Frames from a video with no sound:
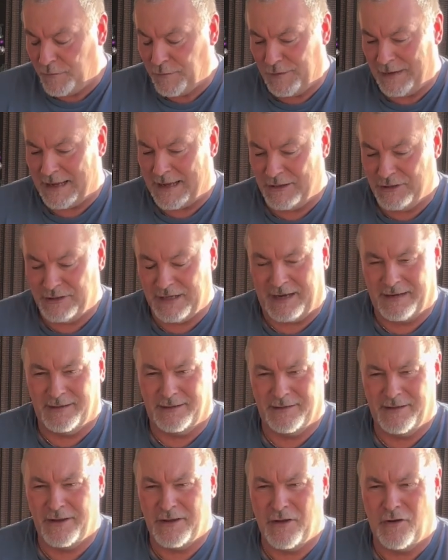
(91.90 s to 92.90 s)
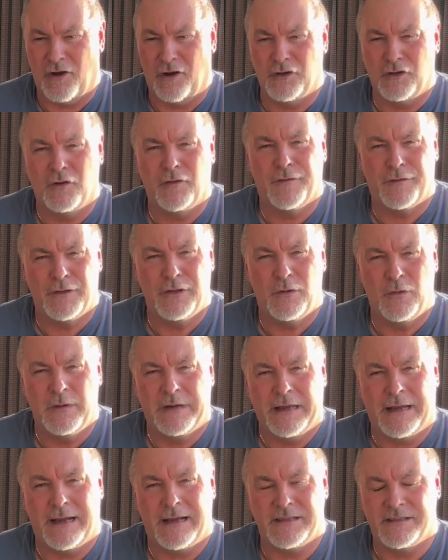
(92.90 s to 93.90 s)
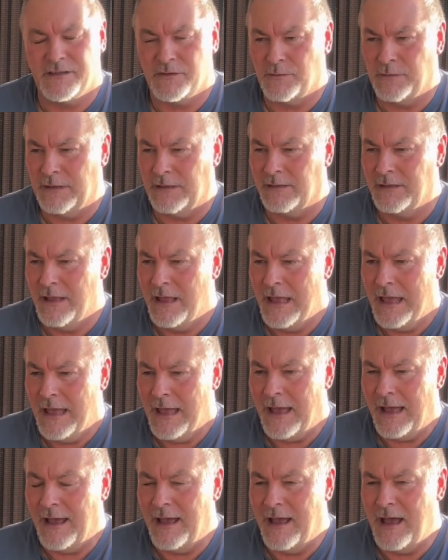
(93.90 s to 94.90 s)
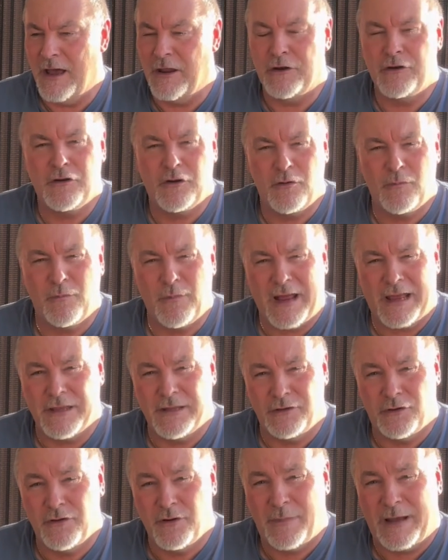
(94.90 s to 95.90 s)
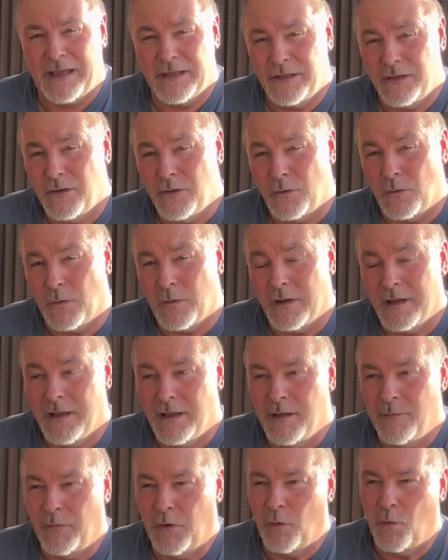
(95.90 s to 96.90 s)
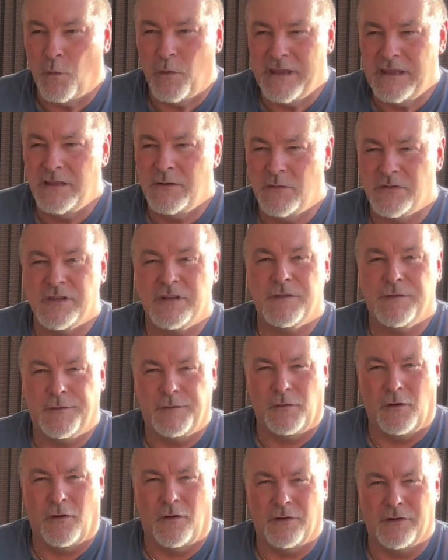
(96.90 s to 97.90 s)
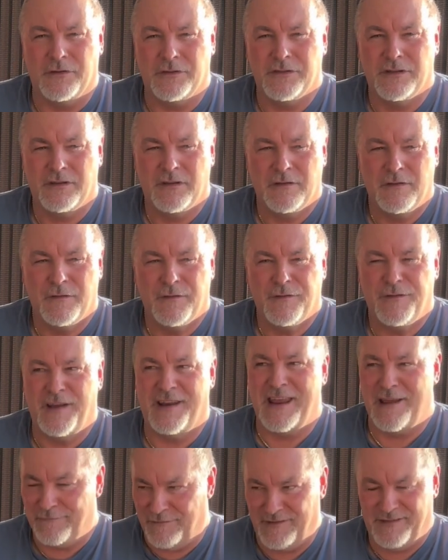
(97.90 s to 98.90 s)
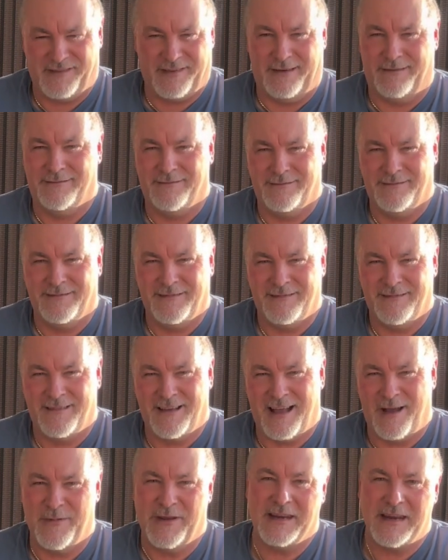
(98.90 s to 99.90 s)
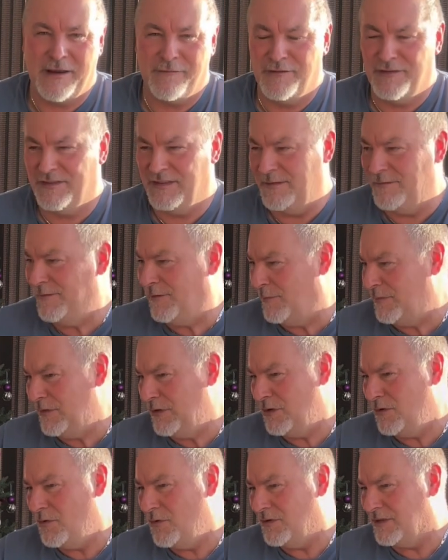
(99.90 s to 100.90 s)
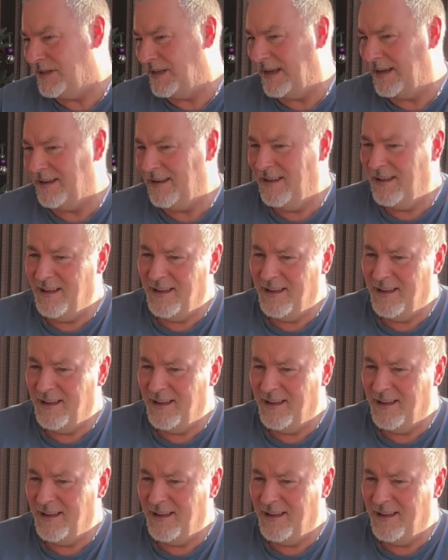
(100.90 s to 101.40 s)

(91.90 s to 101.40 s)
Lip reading: for our channel, you know, or good for you guys as well. And don't know about you, but we use as phones for everything. I mean, everything from music,